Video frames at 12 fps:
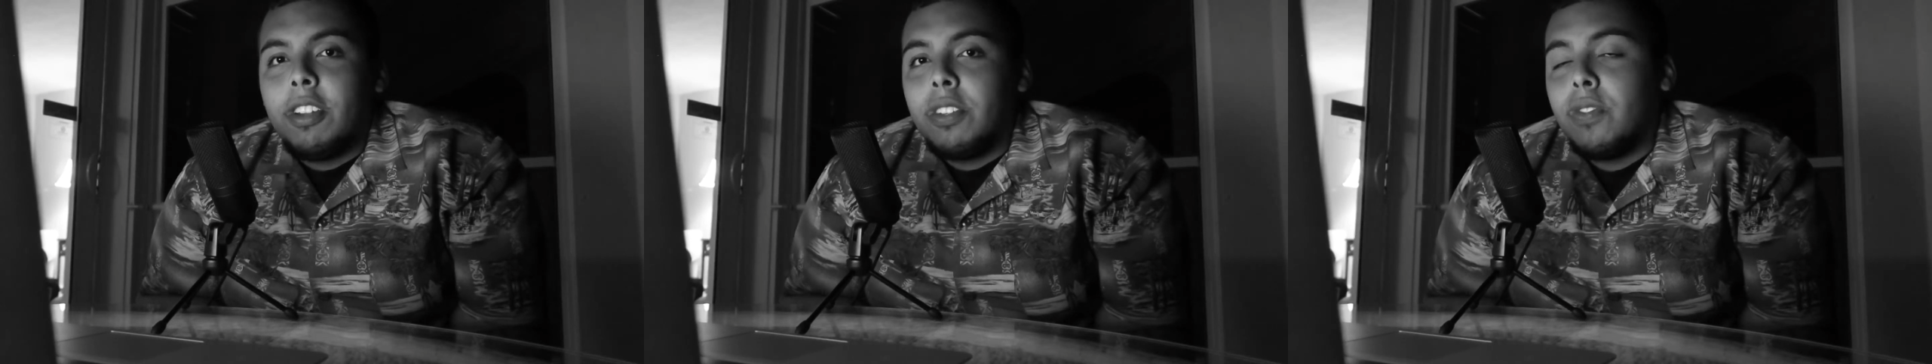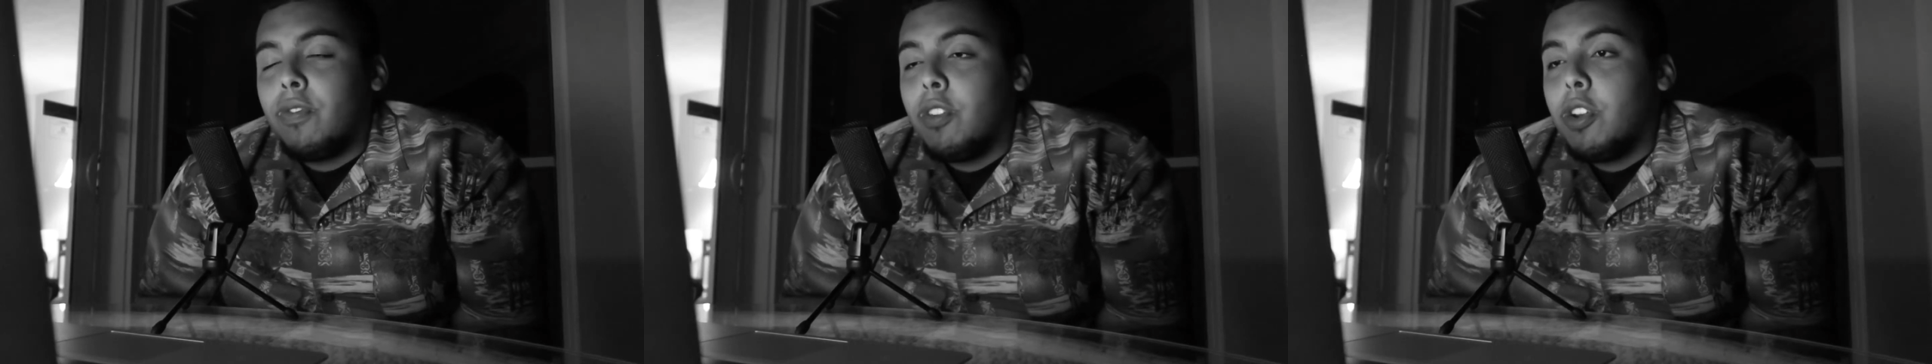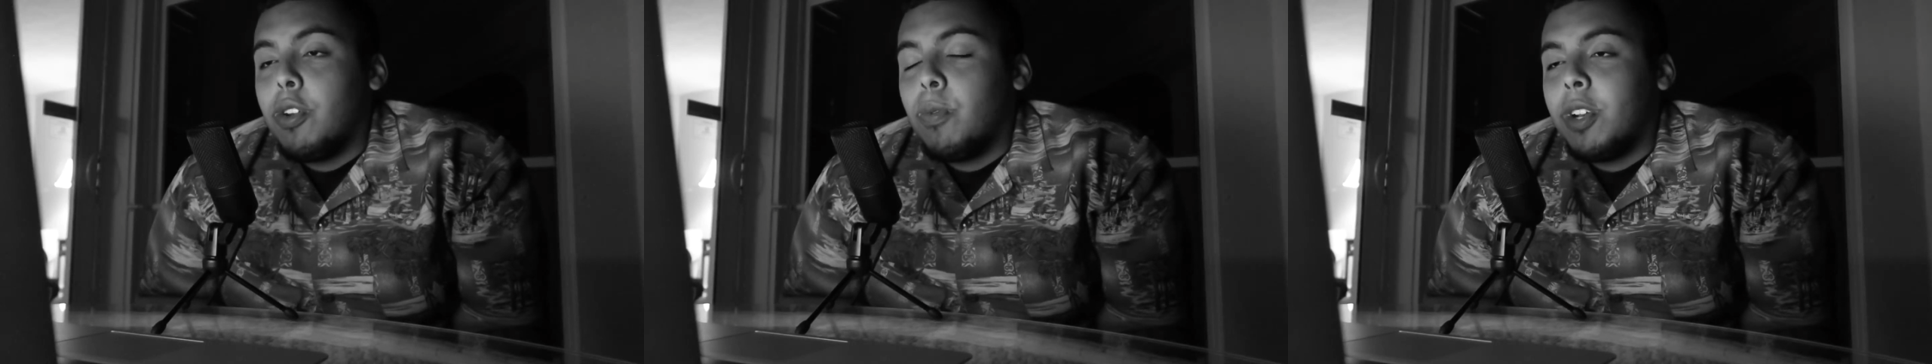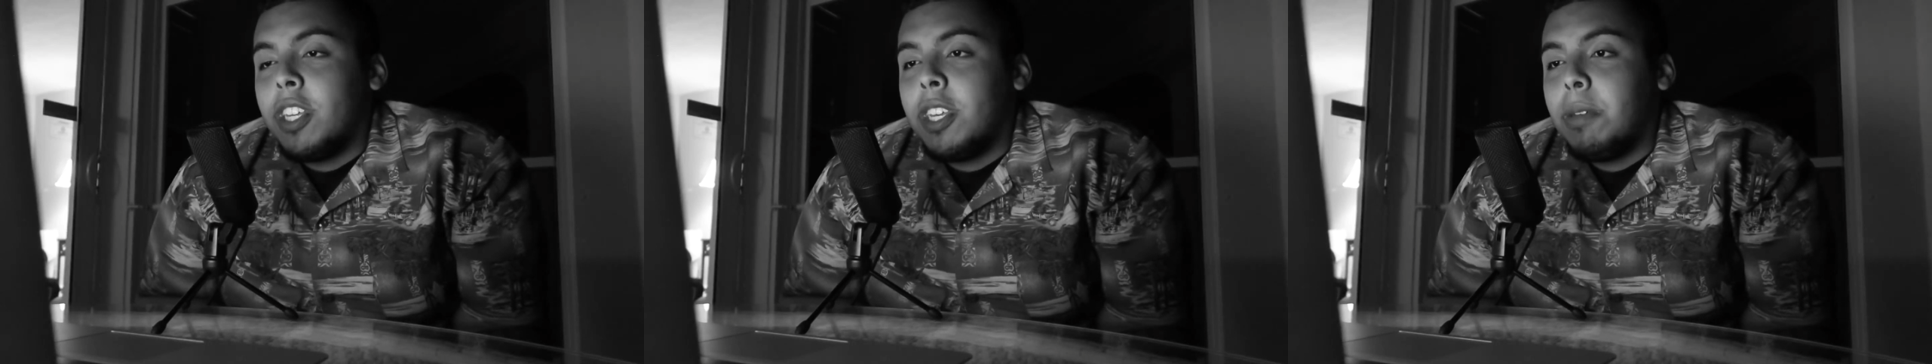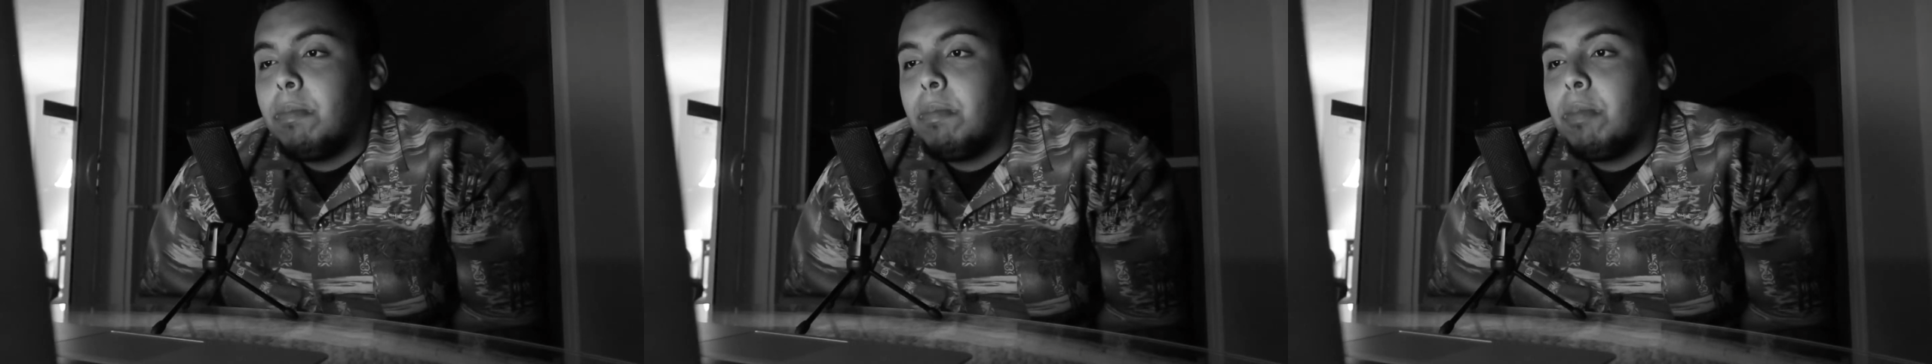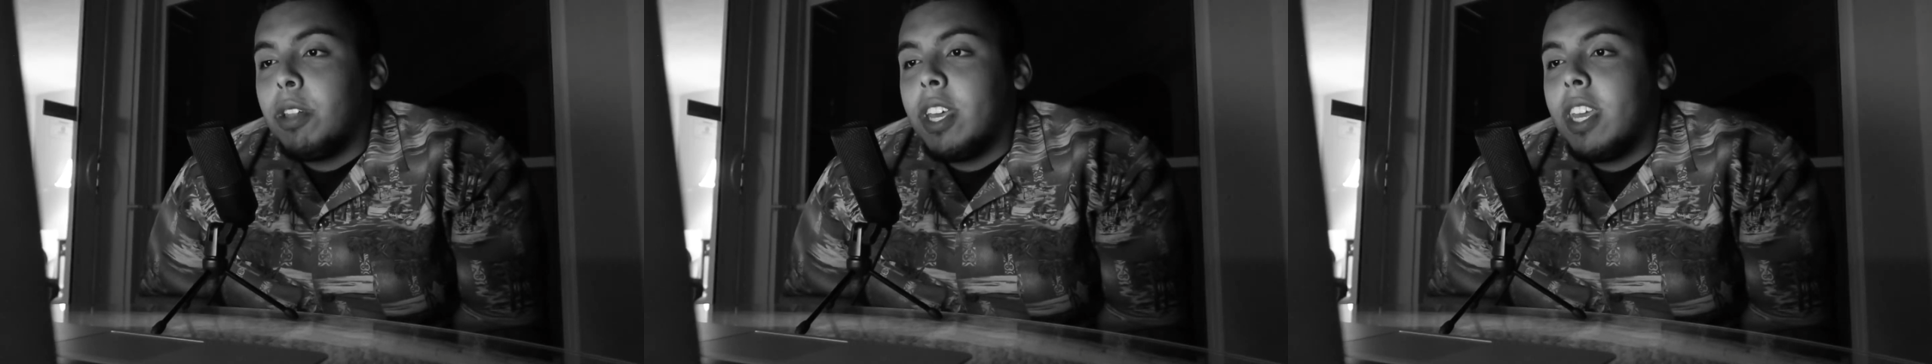on his foot when he
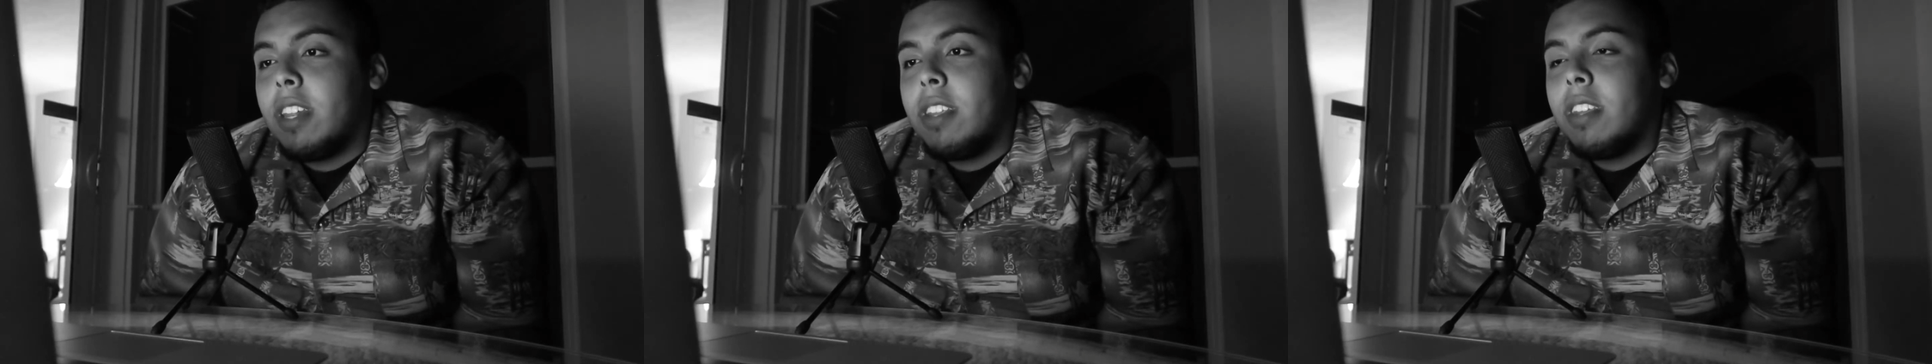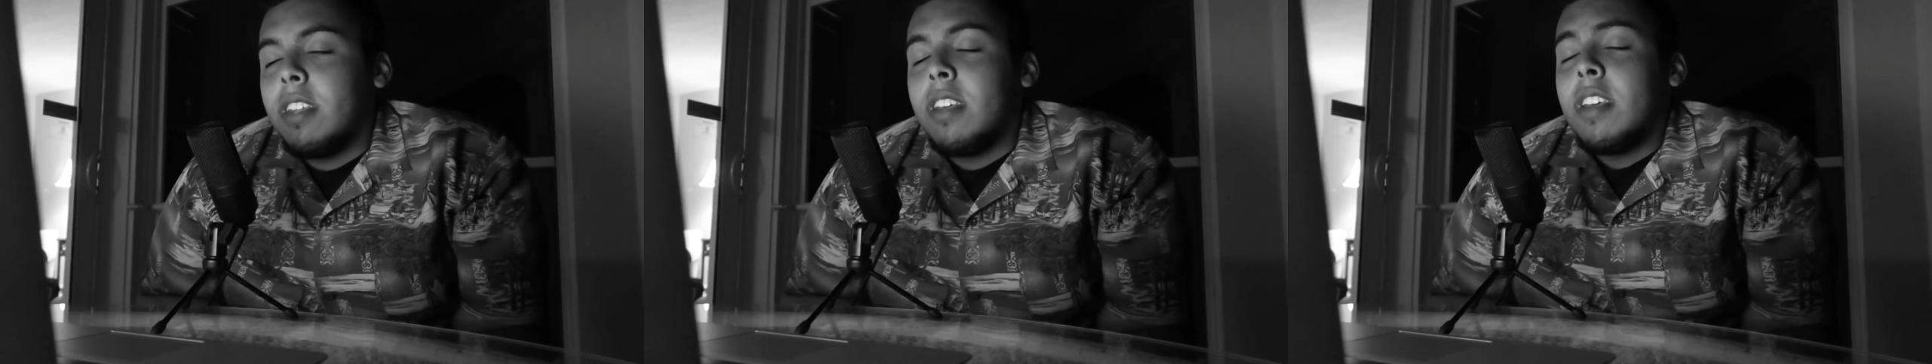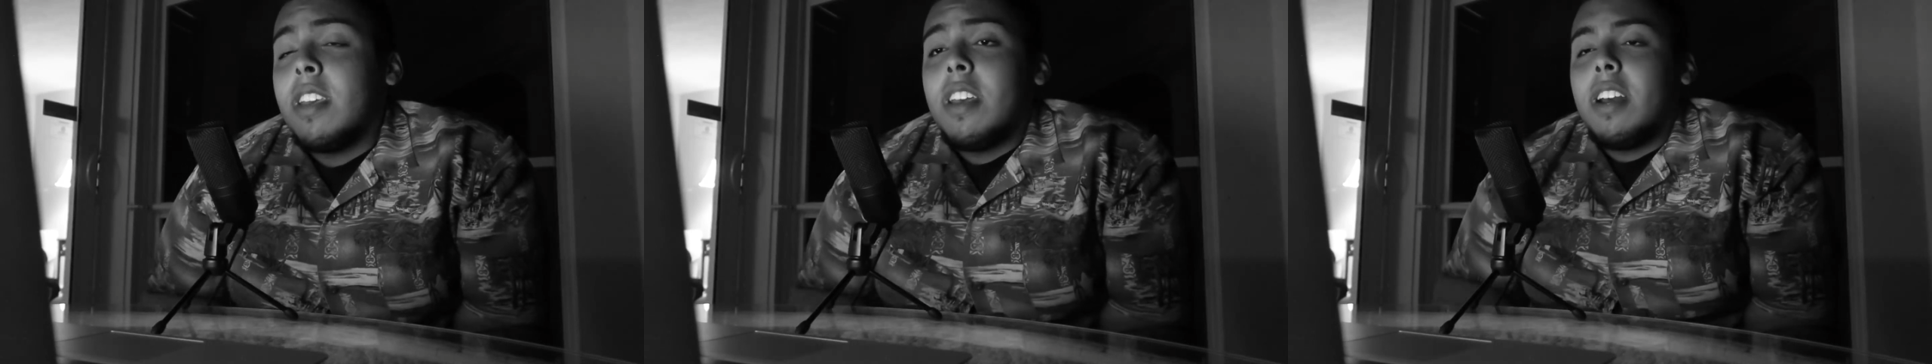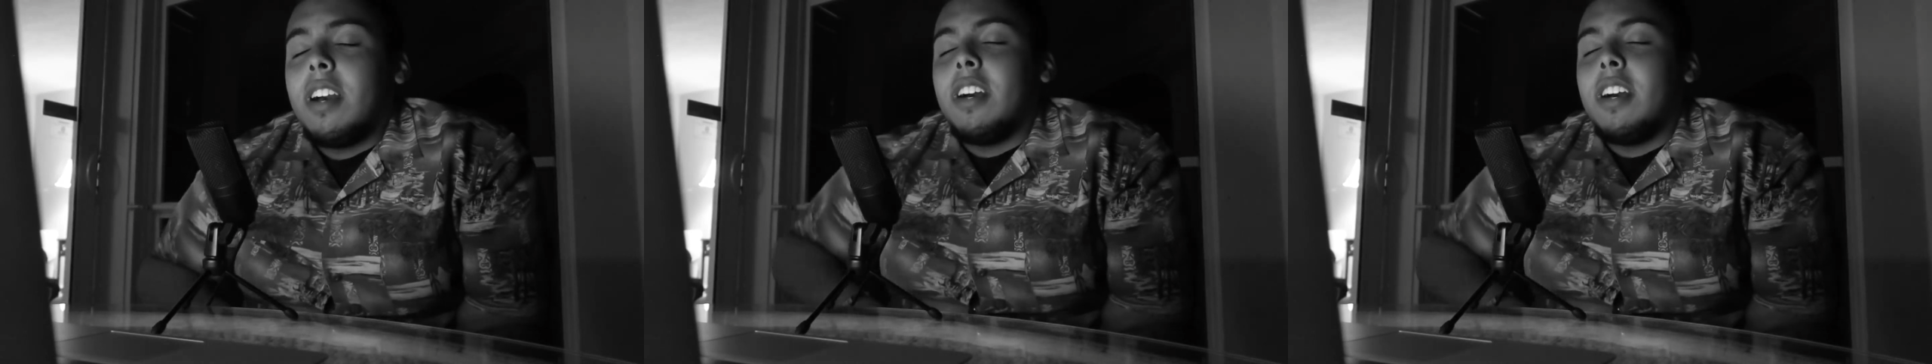planted